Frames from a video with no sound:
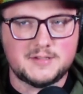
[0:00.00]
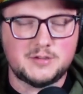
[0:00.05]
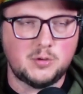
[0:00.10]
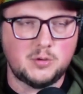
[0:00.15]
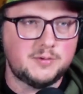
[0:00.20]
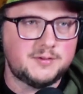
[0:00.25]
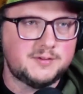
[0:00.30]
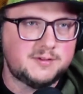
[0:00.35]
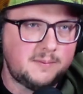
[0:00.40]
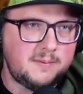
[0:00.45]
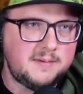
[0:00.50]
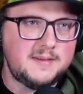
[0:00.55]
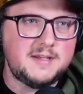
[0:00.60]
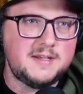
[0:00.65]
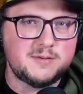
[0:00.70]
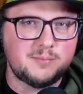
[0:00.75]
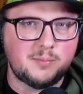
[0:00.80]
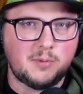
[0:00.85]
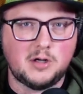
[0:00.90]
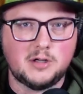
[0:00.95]
So some of
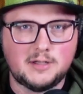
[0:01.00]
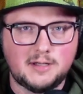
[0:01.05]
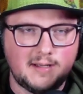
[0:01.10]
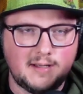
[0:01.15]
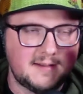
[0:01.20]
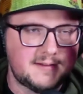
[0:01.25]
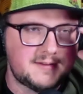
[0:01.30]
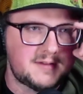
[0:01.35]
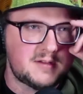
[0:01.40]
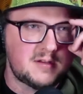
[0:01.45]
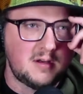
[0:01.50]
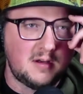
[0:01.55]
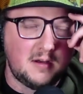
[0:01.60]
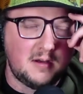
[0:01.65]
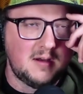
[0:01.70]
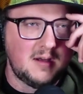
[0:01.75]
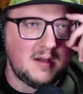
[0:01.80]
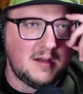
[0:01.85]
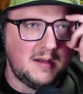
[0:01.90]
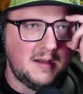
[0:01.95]
these markets,
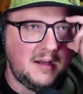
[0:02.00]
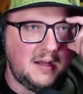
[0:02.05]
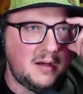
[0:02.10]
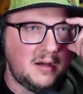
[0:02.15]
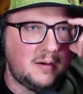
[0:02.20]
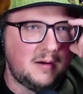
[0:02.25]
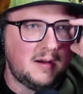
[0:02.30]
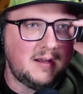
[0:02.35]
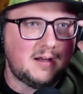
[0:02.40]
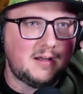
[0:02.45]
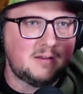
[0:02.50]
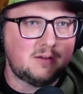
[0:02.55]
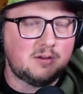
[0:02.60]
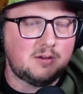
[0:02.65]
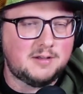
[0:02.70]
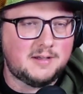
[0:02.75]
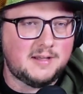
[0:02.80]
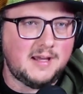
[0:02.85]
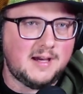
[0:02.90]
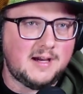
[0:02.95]
I
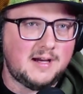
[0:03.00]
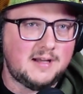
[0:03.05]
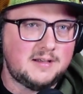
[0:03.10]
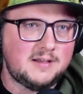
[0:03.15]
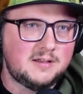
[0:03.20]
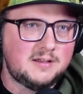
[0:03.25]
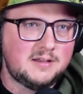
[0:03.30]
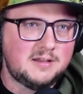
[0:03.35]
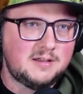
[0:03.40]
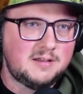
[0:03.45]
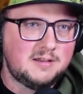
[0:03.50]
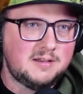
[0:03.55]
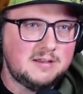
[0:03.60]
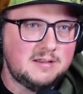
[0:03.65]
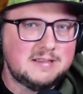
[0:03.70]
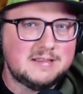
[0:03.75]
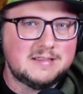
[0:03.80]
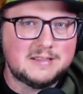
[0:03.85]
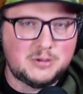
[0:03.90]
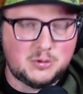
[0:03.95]
look at
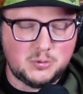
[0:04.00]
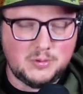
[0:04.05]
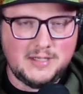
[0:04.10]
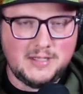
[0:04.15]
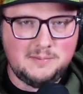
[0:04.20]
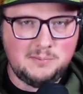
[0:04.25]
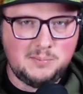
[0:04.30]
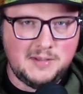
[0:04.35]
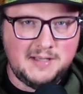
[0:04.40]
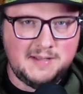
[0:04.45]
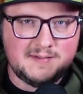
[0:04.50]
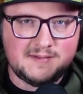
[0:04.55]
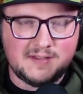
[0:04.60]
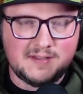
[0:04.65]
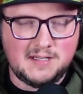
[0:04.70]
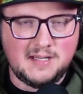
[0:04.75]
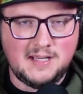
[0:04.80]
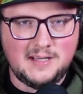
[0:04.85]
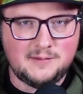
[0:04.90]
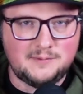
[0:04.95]
a green pea
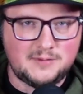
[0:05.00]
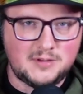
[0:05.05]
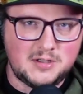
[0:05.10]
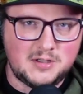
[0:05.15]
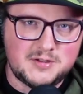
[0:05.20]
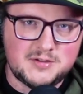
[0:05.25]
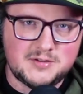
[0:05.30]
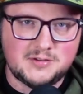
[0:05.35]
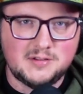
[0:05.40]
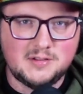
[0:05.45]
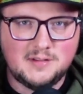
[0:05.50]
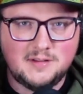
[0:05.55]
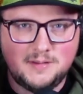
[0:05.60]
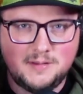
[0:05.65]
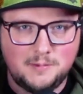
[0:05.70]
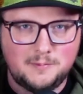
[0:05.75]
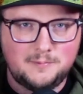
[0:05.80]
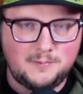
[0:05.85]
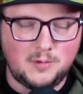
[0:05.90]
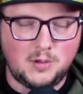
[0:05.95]
today versus
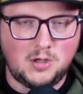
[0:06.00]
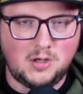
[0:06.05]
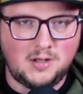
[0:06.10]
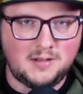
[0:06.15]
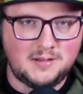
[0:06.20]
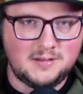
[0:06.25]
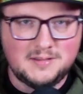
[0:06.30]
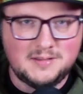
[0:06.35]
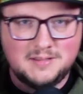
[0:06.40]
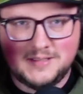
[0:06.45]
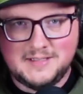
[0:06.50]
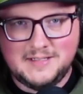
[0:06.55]
the fall.